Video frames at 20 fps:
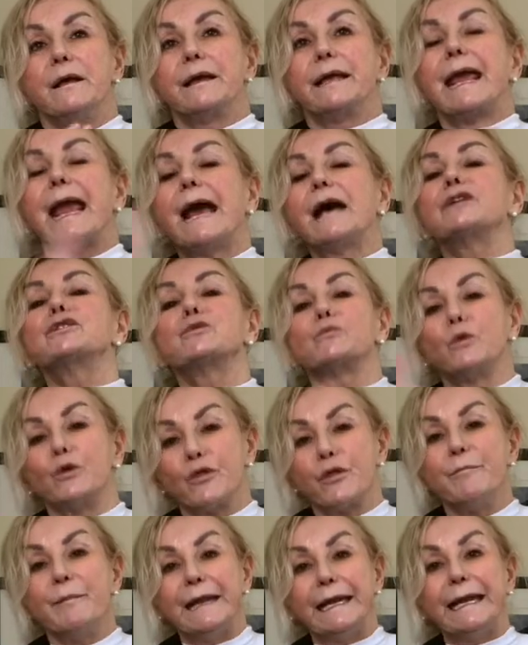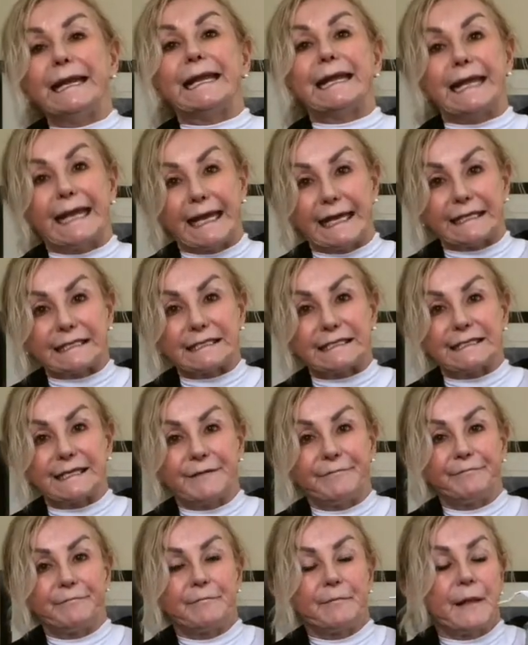casual the meeting gets.
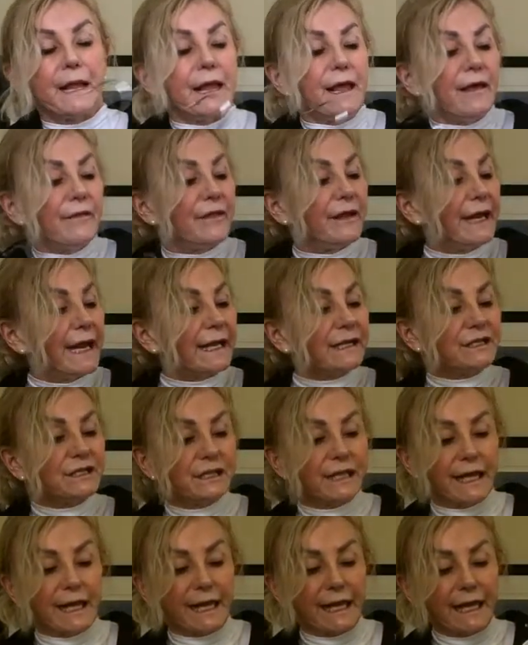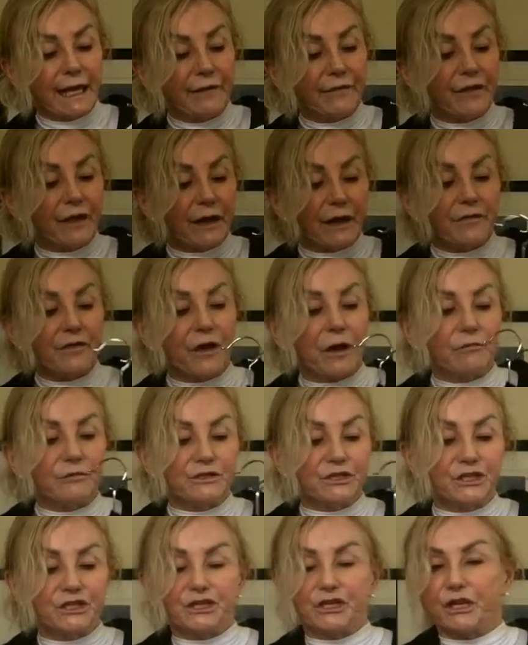The next thing that I thought was
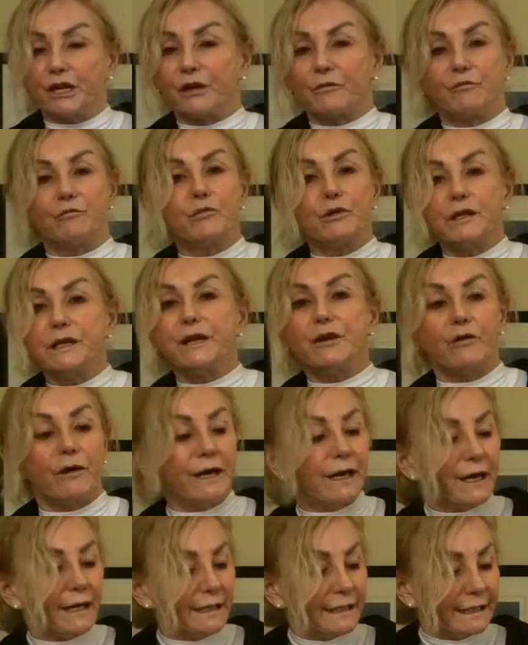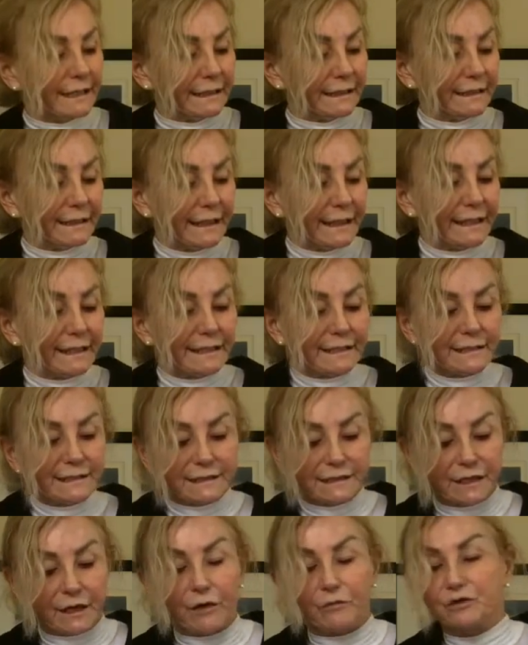just a really great idea
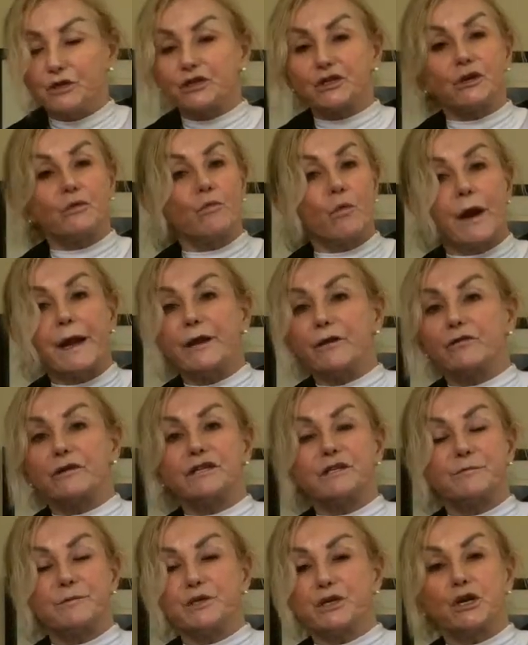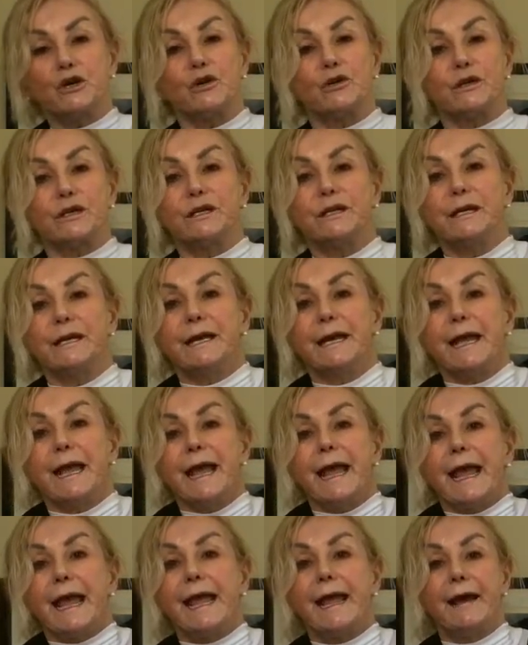is just a white crisp shirt.
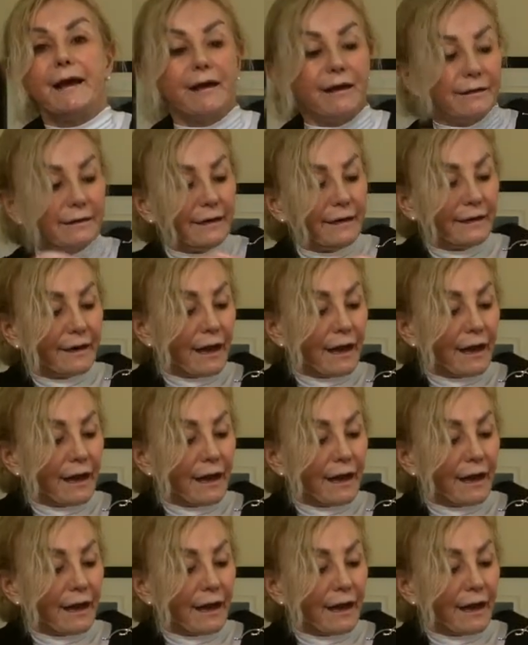And